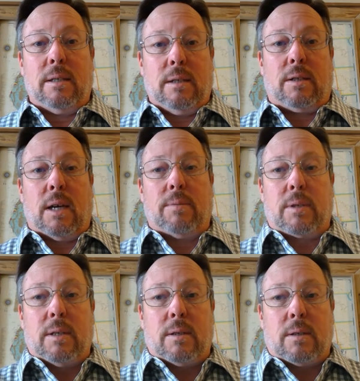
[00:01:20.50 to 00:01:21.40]

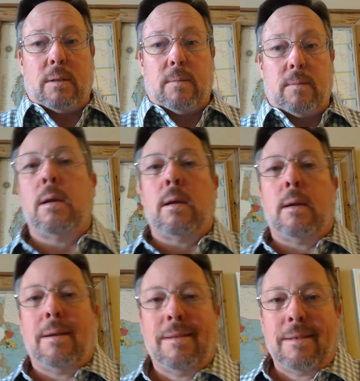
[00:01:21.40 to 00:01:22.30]
substance.
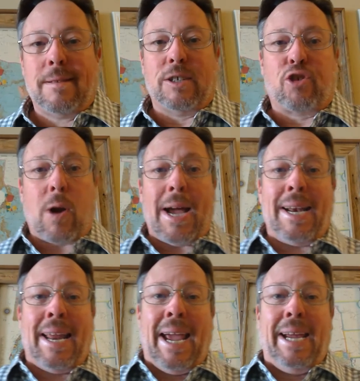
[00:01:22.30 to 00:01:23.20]
The
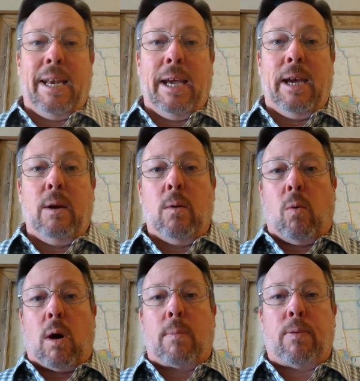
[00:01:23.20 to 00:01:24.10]
Triton AD
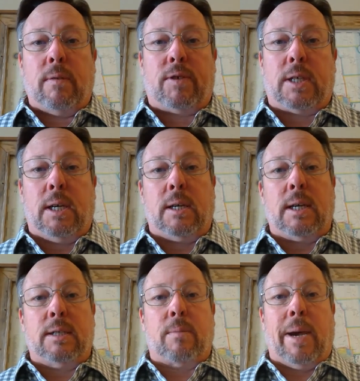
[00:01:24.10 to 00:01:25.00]
waterproof sealant
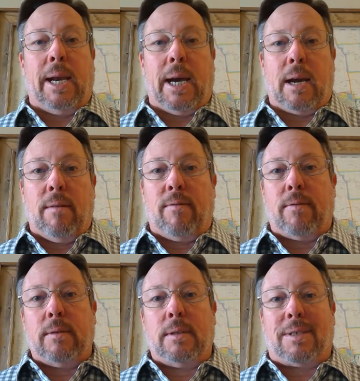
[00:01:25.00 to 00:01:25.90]
is made out of
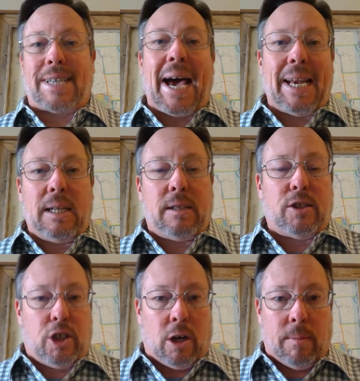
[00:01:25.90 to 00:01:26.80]

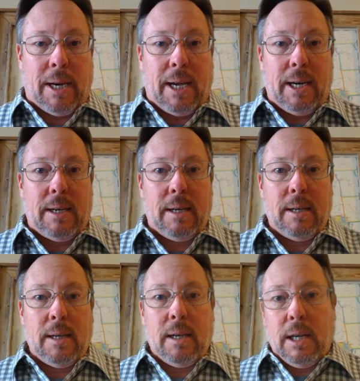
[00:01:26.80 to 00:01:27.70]
silyl terminated
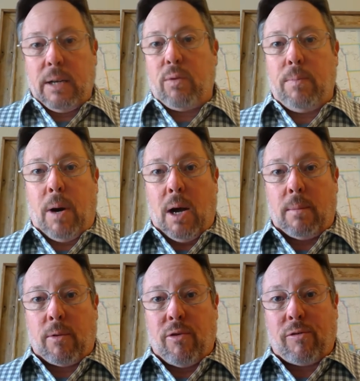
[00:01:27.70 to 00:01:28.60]
liquid
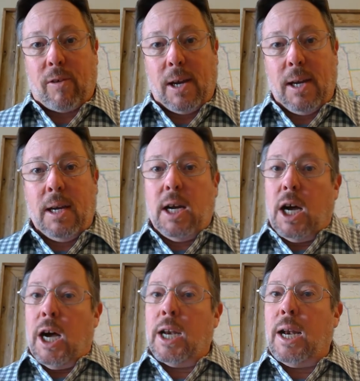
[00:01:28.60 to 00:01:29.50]
polymers.
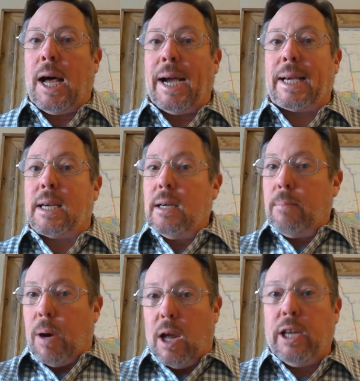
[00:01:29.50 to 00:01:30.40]
Unlike
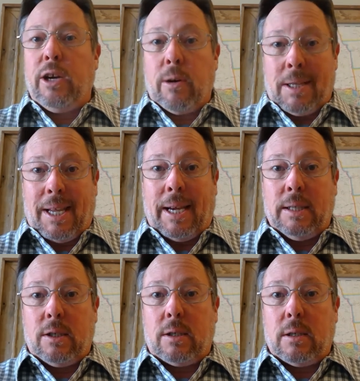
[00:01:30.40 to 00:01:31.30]

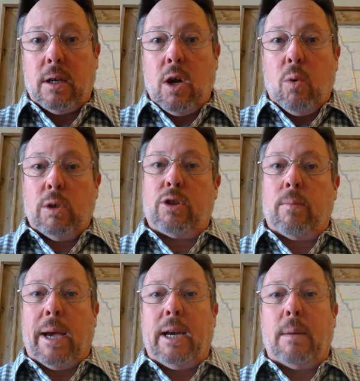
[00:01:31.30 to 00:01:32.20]
polyurethanes, which are
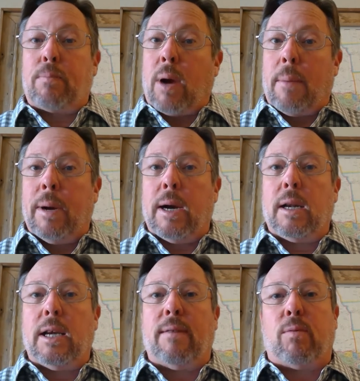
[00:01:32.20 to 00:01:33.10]
made up
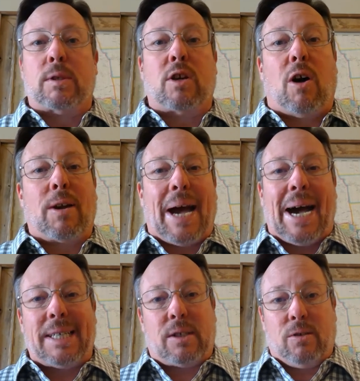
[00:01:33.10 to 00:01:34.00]
primarily of what's called
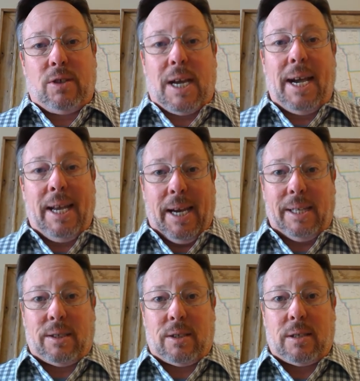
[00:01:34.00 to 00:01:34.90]

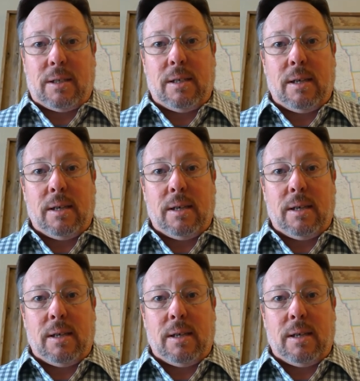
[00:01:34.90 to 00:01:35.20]
isocyanates.